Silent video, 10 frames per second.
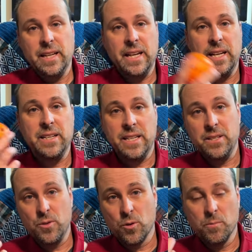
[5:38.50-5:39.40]
And
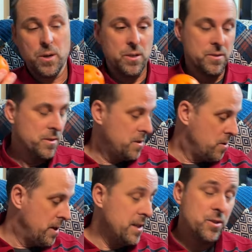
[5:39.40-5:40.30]
indoor balls.
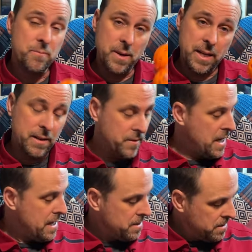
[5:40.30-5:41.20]
So as you might have
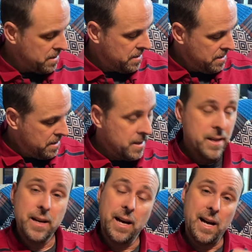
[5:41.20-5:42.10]
guessed,
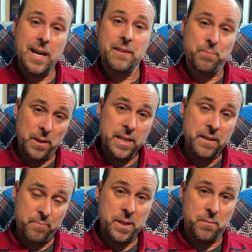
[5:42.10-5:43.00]
I have plenty
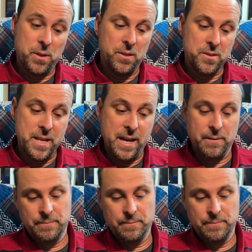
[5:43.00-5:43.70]
of pickleballs now.